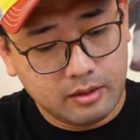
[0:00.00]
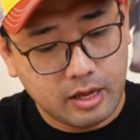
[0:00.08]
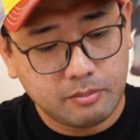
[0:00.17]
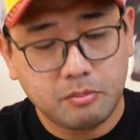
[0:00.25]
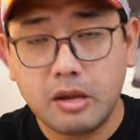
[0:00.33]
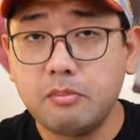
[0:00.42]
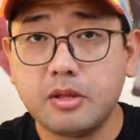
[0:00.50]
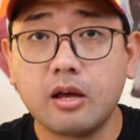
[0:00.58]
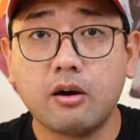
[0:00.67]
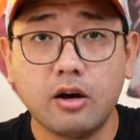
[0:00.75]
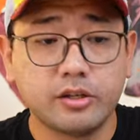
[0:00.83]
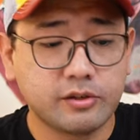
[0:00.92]
that may be
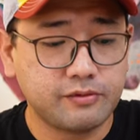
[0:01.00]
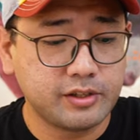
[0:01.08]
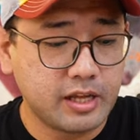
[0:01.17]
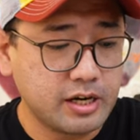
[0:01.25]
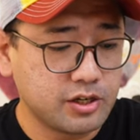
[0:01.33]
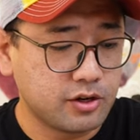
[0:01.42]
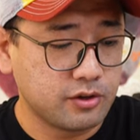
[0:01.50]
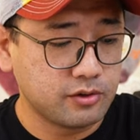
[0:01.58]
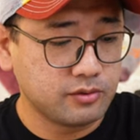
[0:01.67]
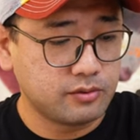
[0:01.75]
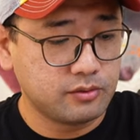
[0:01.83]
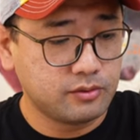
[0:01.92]
the cause of retention.
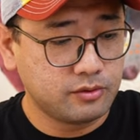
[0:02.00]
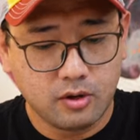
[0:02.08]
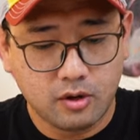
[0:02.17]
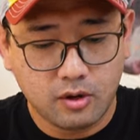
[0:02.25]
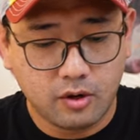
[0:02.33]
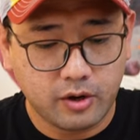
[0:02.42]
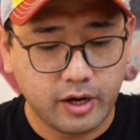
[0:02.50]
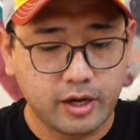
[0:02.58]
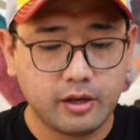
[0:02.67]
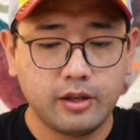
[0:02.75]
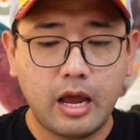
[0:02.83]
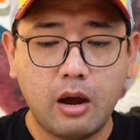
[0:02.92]

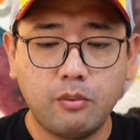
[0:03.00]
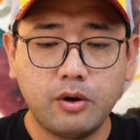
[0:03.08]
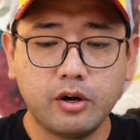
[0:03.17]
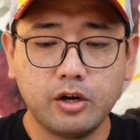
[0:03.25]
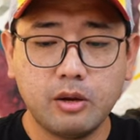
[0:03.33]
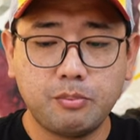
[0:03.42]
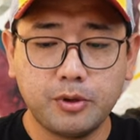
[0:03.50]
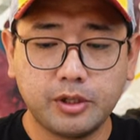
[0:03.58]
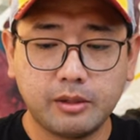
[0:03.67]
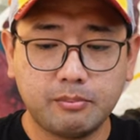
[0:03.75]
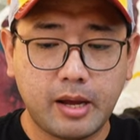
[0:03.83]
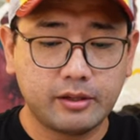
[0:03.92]
Okay, now we're gonna
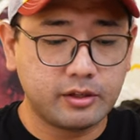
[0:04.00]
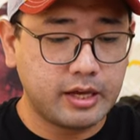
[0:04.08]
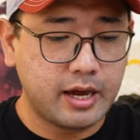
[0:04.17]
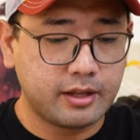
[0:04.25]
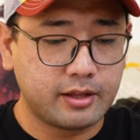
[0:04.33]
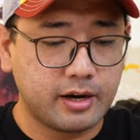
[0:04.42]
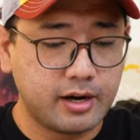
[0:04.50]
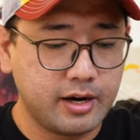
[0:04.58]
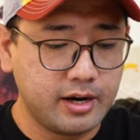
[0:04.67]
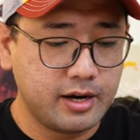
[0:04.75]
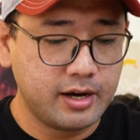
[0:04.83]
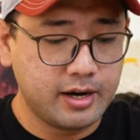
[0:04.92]
put it back
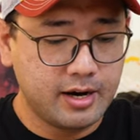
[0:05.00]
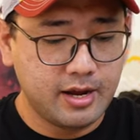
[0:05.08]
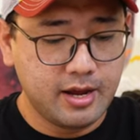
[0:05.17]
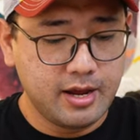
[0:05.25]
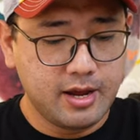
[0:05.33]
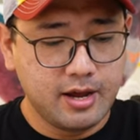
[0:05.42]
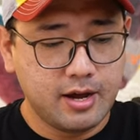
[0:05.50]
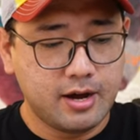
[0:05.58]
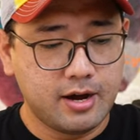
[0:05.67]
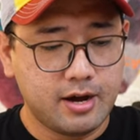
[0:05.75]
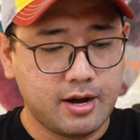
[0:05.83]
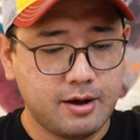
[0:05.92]
together.
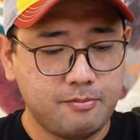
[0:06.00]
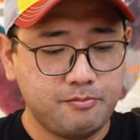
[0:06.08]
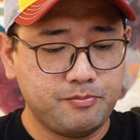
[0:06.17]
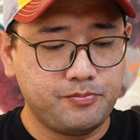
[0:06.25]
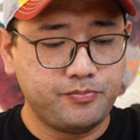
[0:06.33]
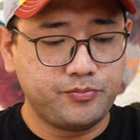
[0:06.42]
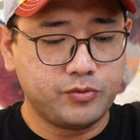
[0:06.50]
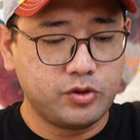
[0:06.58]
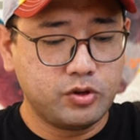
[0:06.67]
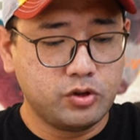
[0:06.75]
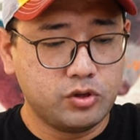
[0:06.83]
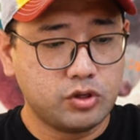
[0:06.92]
Um,
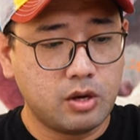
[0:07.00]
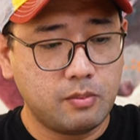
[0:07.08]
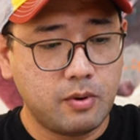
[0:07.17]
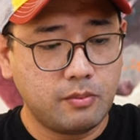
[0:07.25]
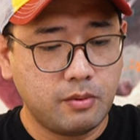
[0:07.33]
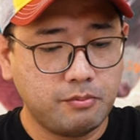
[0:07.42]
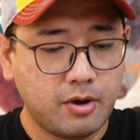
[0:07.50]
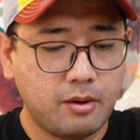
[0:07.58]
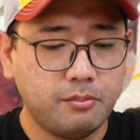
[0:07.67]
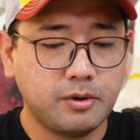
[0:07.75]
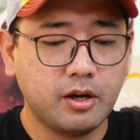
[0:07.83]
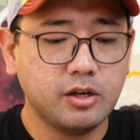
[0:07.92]
so I'm, I'm,
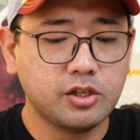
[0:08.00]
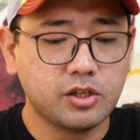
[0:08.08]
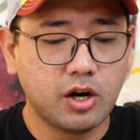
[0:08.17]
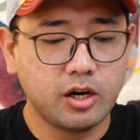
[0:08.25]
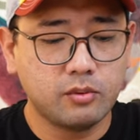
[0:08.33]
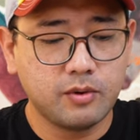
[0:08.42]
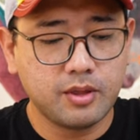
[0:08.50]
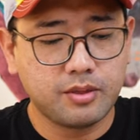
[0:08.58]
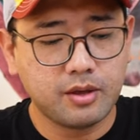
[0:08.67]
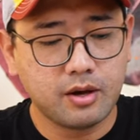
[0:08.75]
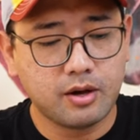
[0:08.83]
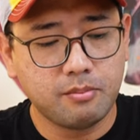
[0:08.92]
I'm gonna start
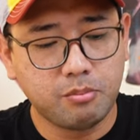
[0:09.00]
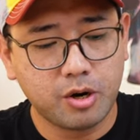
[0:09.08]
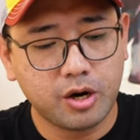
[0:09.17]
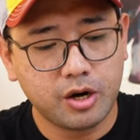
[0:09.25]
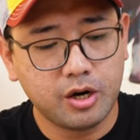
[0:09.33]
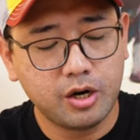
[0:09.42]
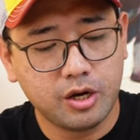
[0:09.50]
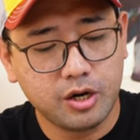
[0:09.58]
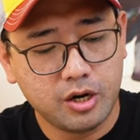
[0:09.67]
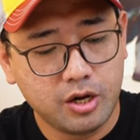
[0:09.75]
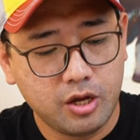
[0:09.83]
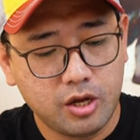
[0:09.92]
with the uh, burr.
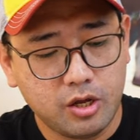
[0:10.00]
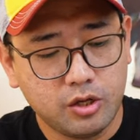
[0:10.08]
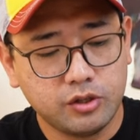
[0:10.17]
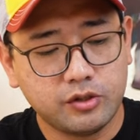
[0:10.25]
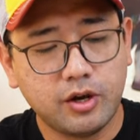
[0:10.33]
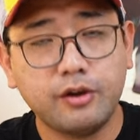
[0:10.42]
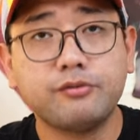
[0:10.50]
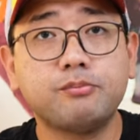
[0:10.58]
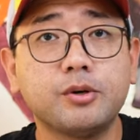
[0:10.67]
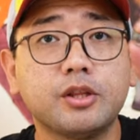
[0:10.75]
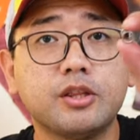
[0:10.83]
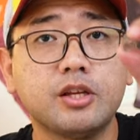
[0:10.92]
So I've
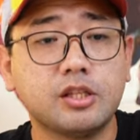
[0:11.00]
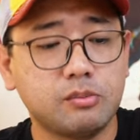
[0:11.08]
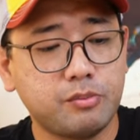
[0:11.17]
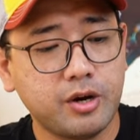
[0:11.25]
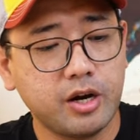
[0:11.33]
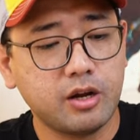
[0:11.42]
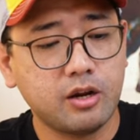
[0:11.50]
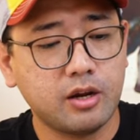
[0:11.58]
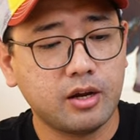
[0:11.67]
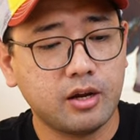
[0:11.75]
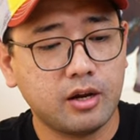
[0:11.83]
put the spring